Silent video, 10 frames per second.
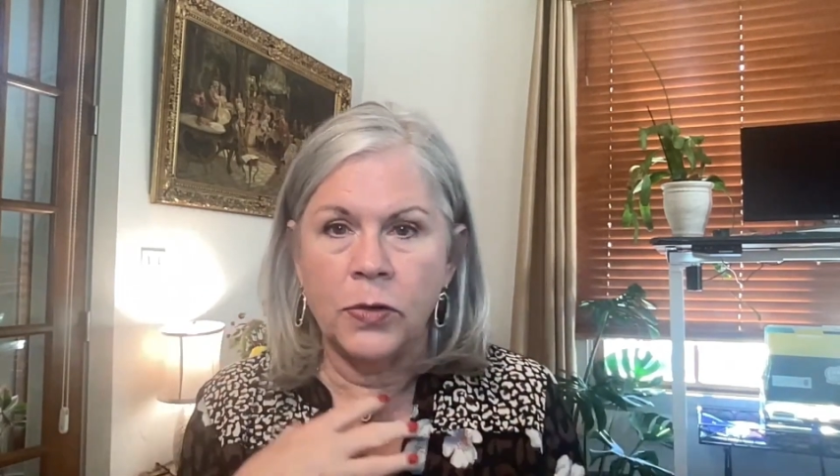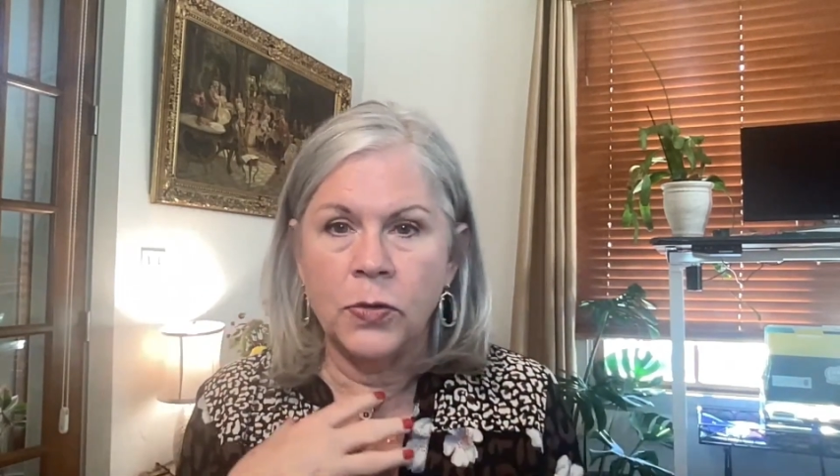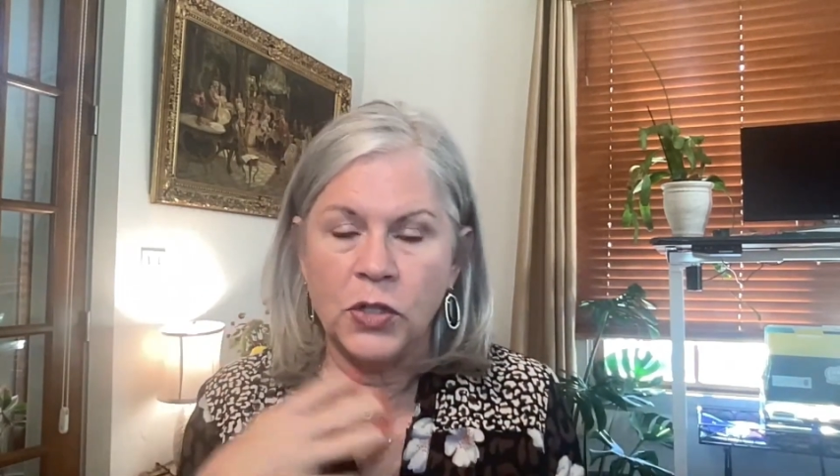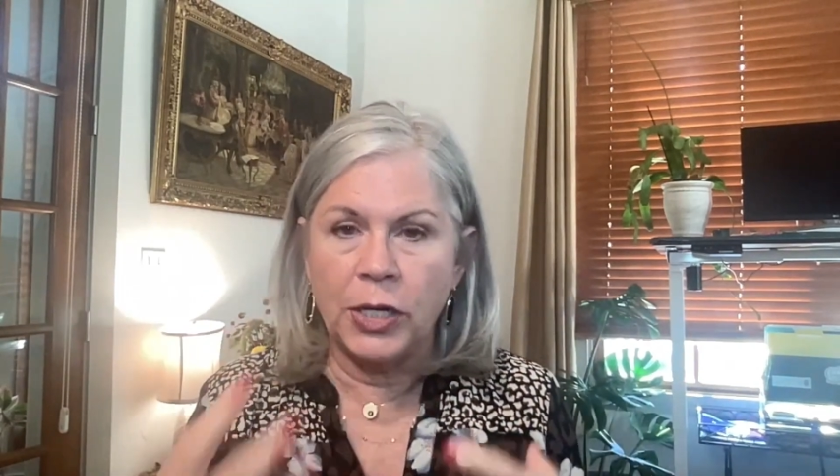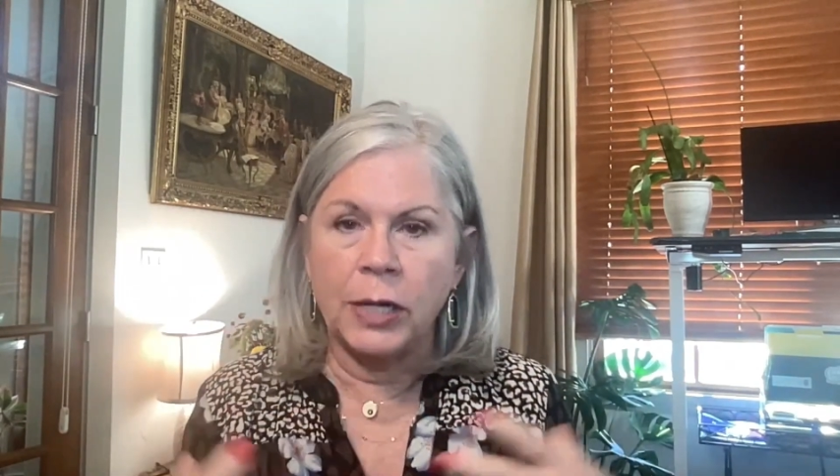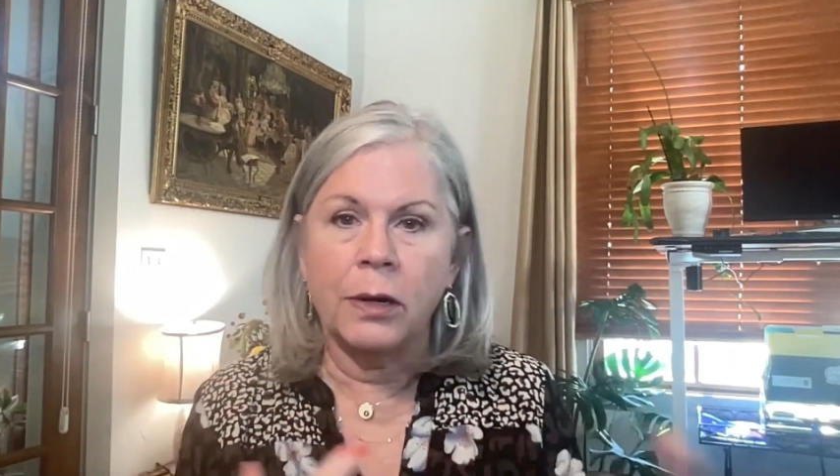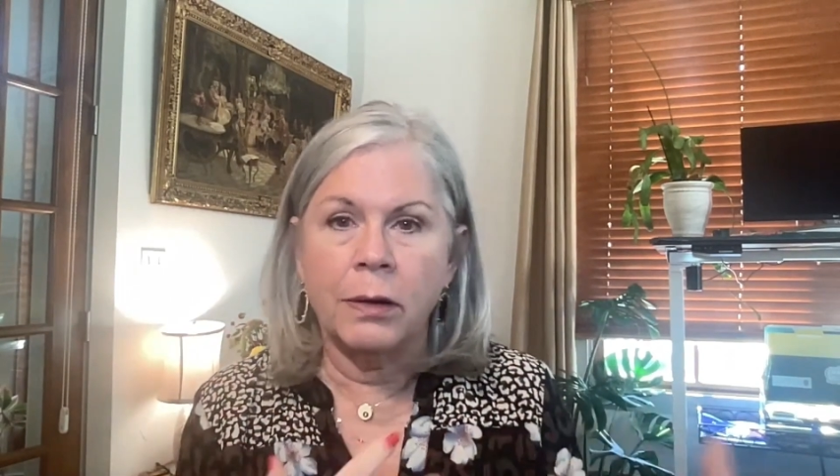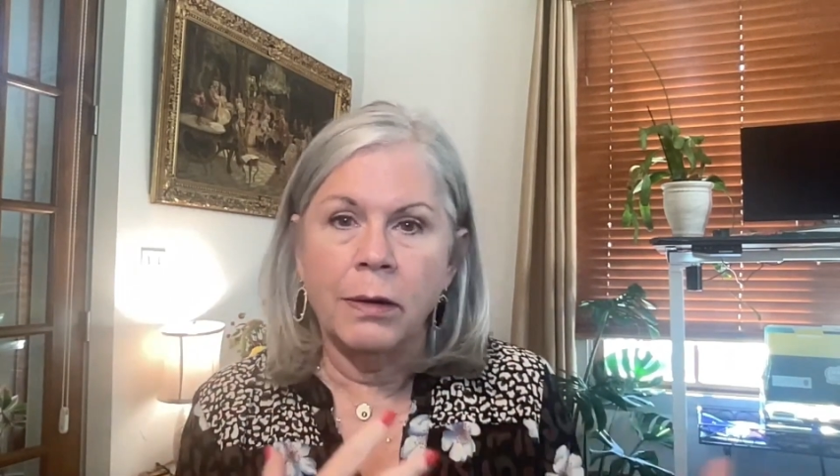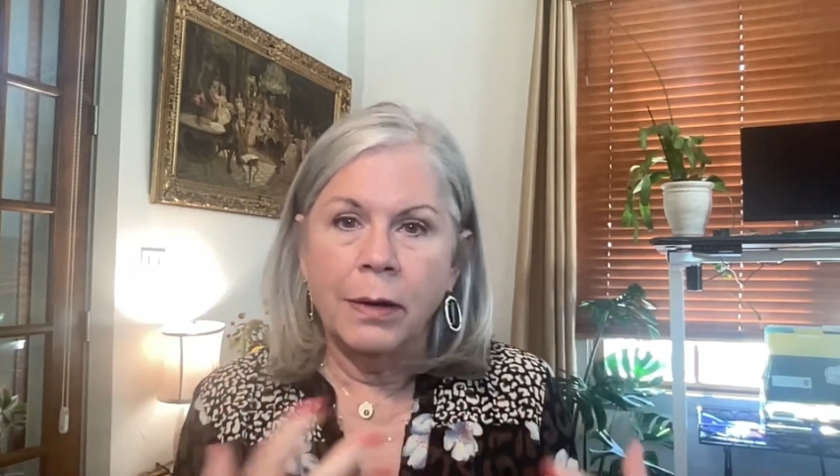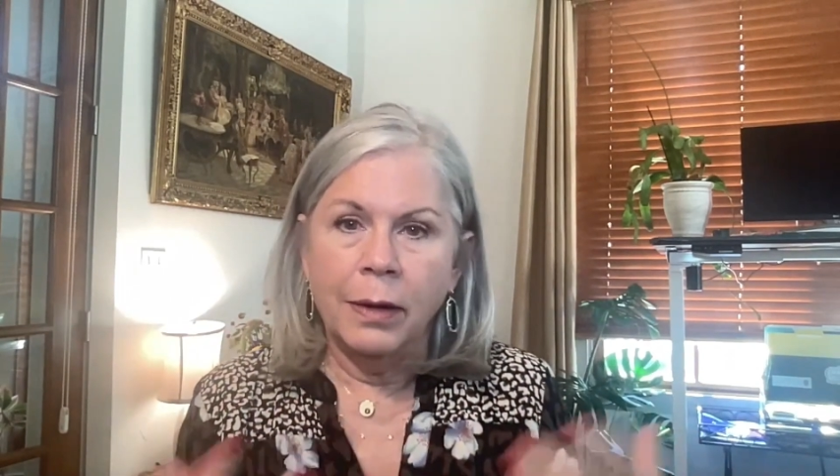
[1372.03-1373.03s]

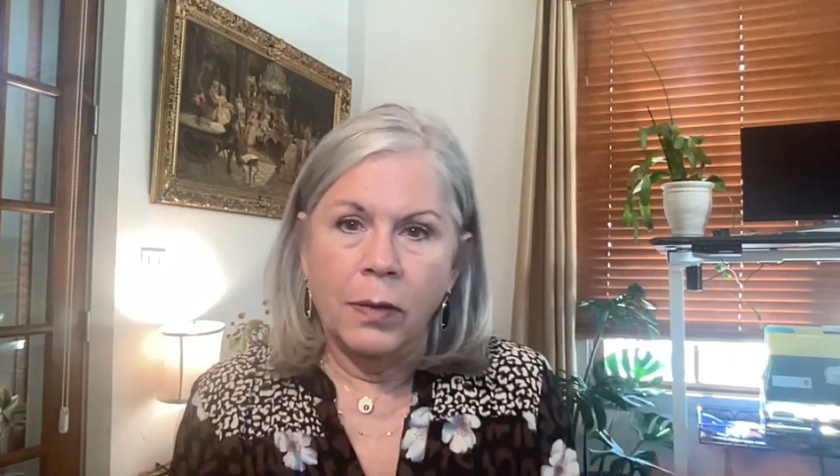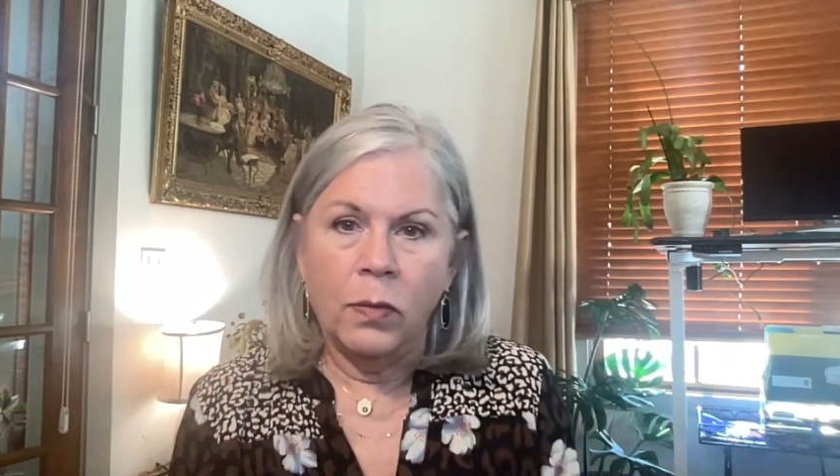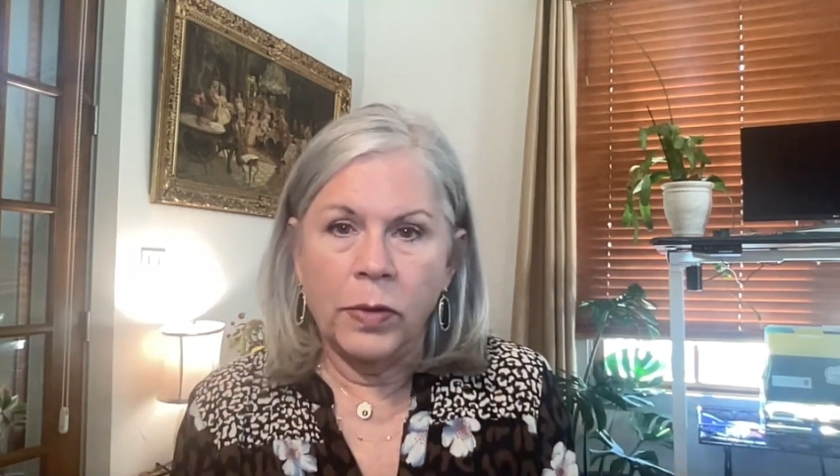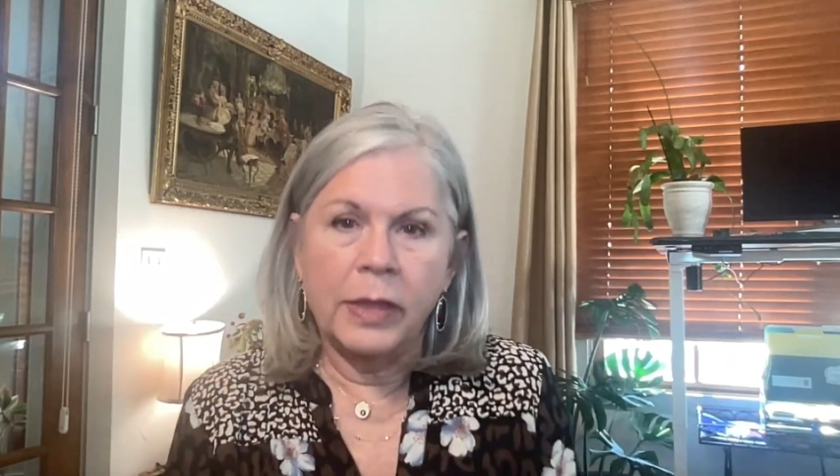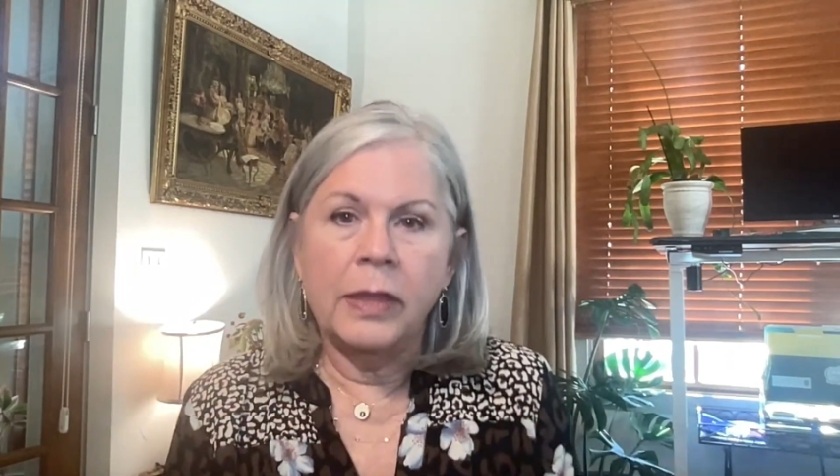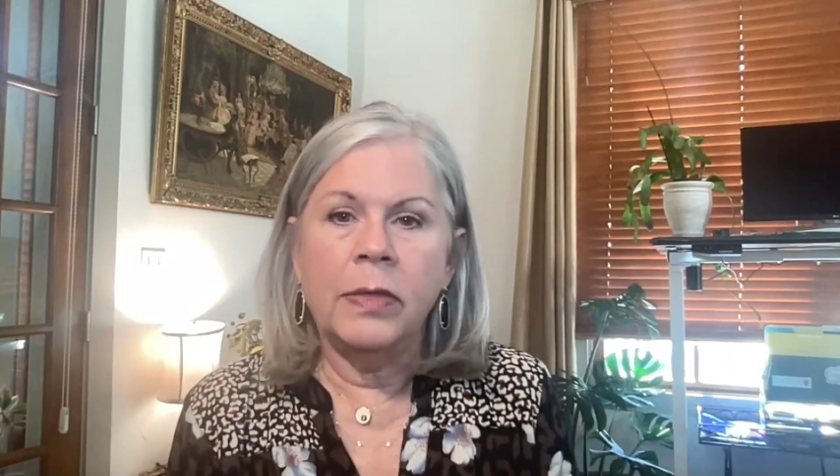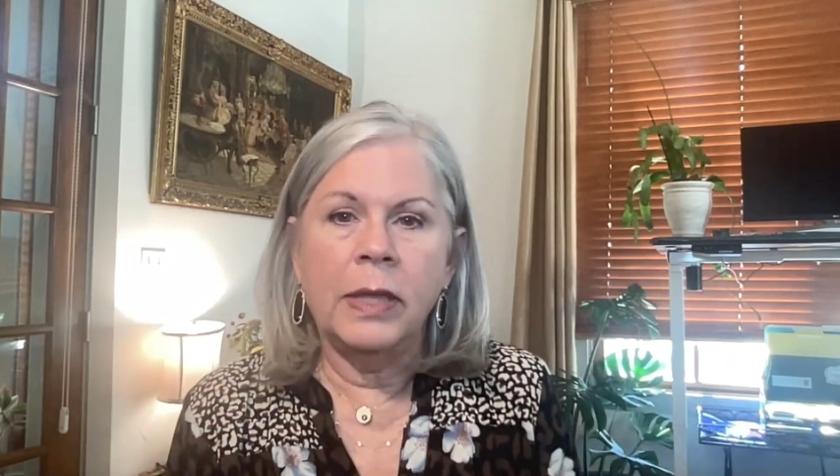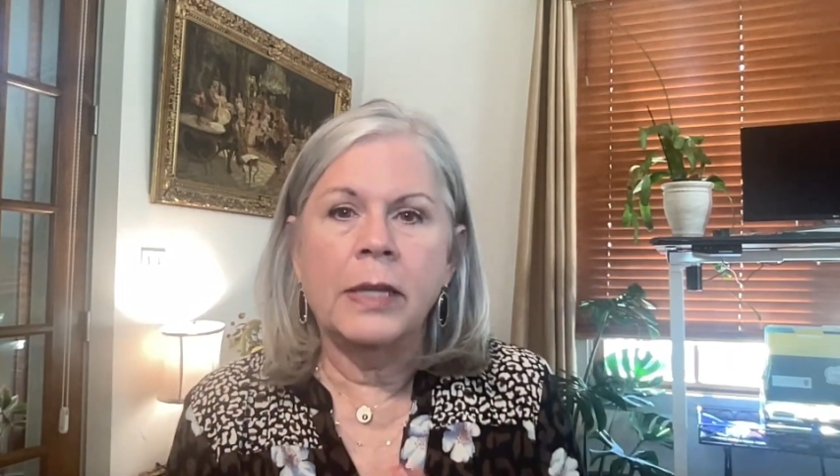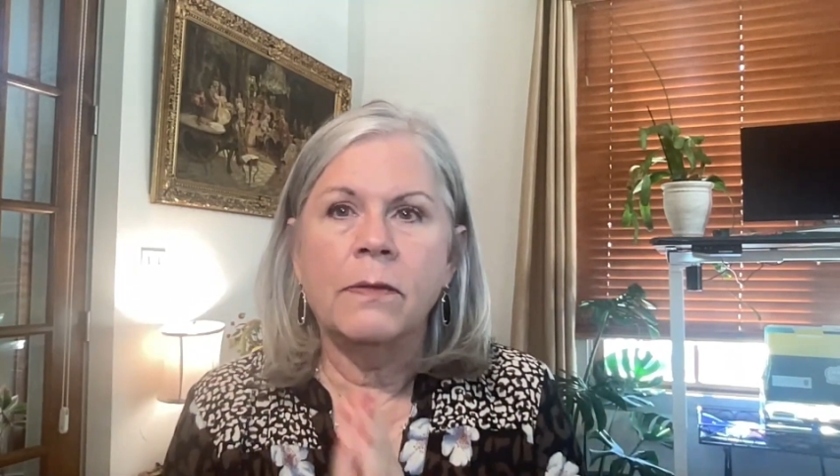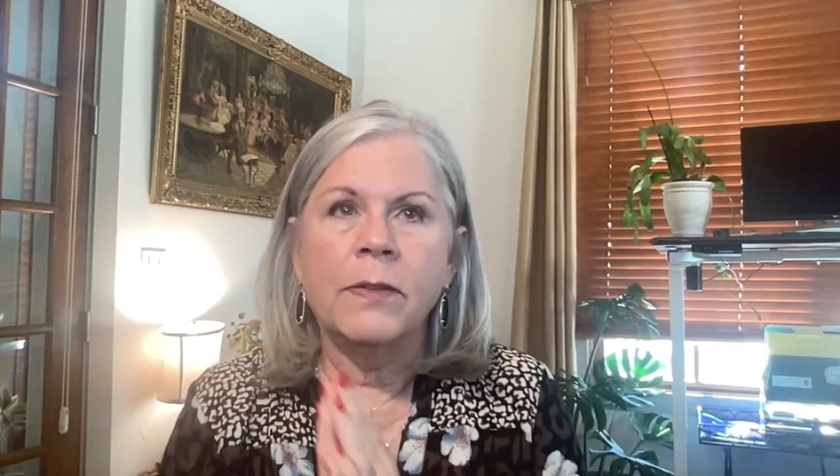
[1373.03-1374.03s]
share with
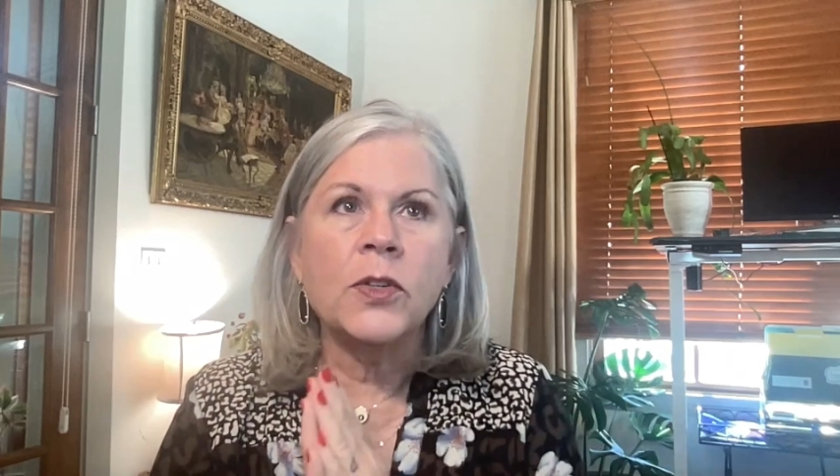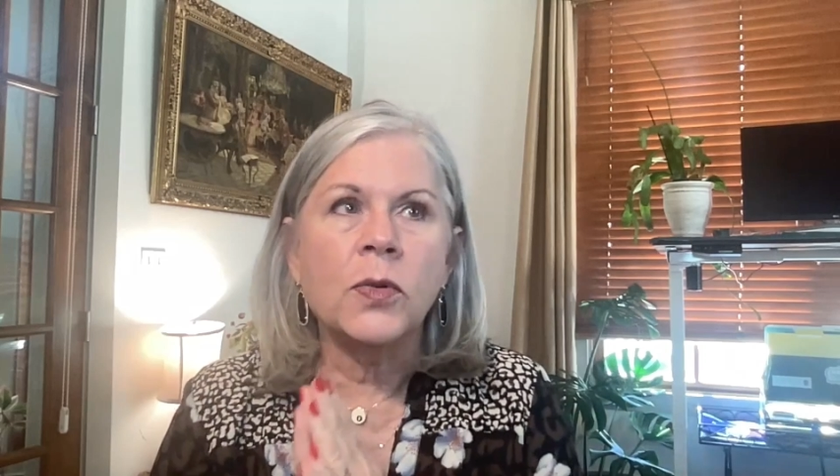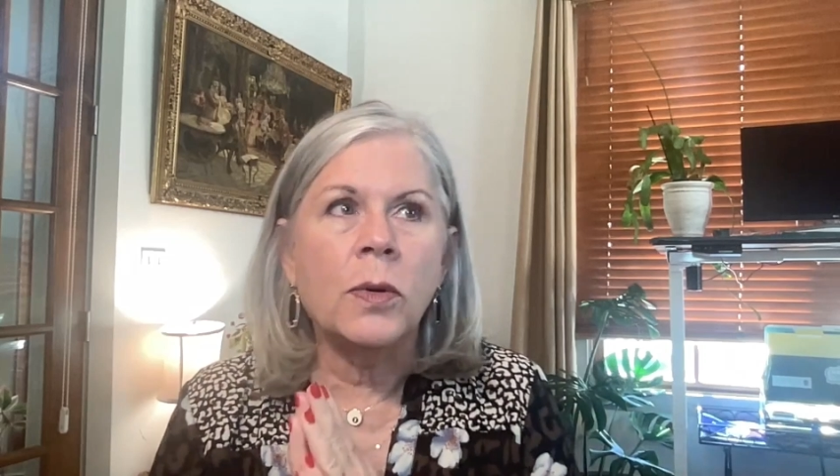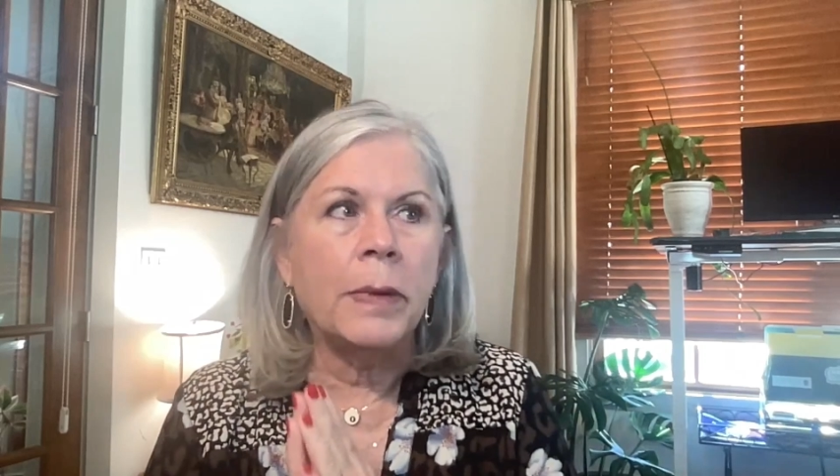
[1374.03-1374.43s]
the individual.